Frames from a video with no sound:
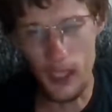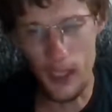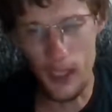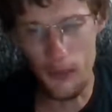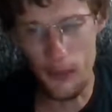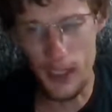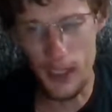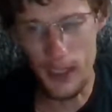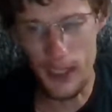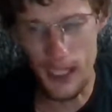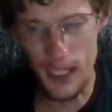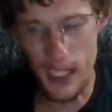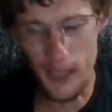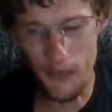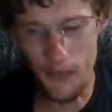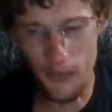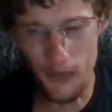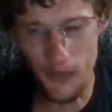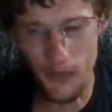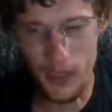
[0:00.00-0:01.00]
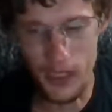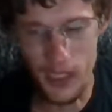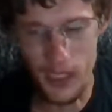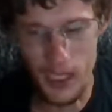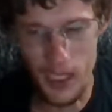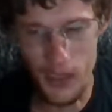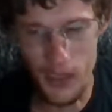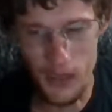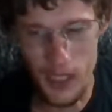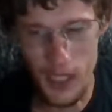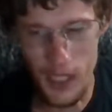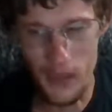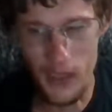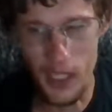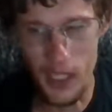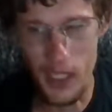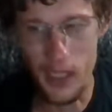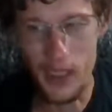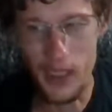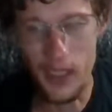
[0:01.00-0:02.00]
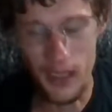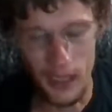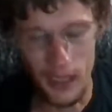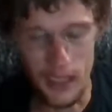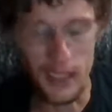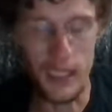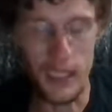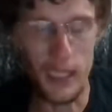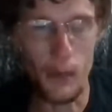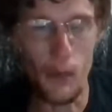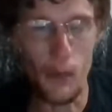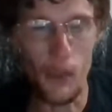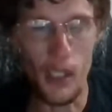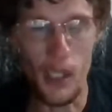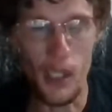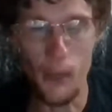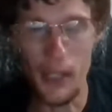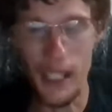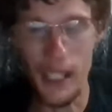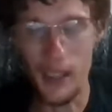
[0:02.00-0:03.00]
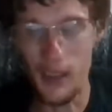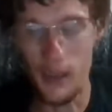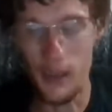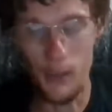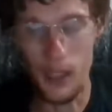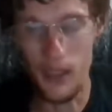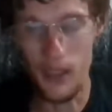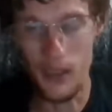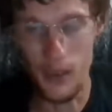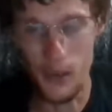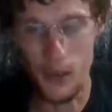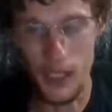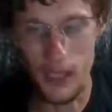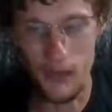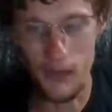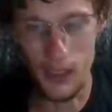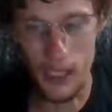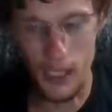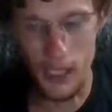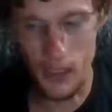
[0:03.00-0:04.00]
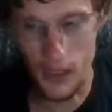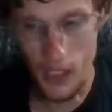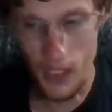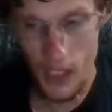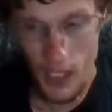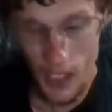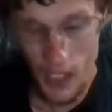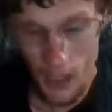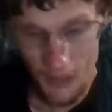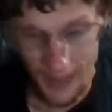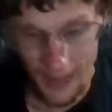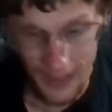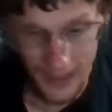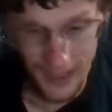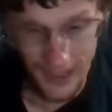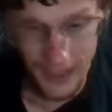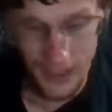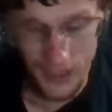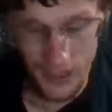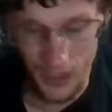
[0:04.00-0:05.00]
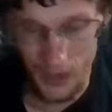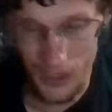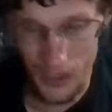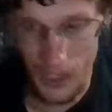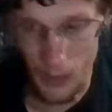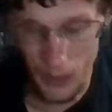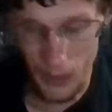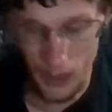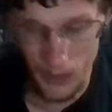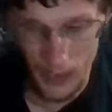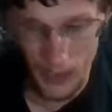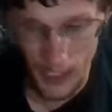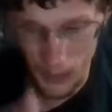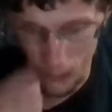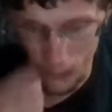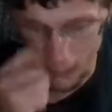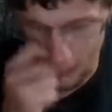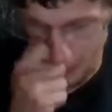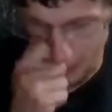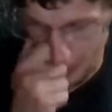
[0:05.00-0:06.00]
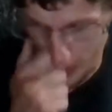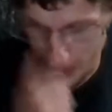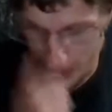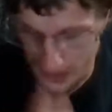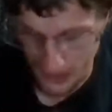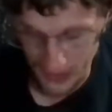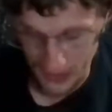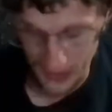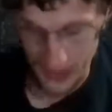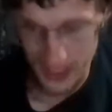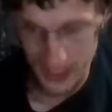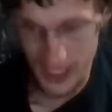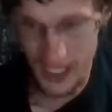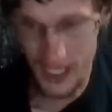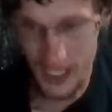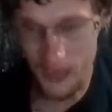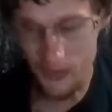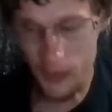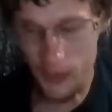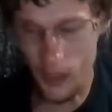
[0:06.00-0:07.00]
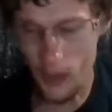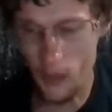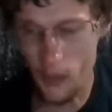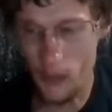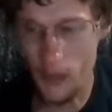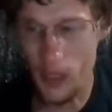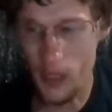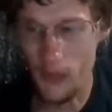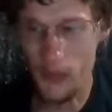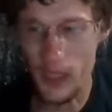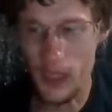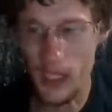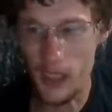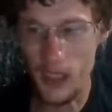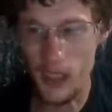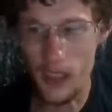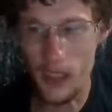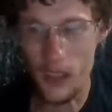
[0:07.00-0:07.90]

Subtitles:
investigating videos I've done. And then I'm going to go back to a bunch of train videos. What I need to do is upload that one that I filmed with the